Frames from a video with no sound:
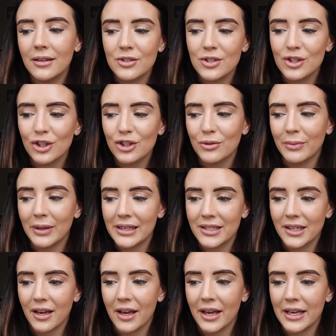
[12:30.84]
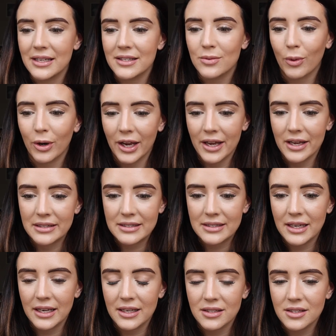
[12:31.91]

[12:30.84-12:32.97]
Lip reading: social media is what it is.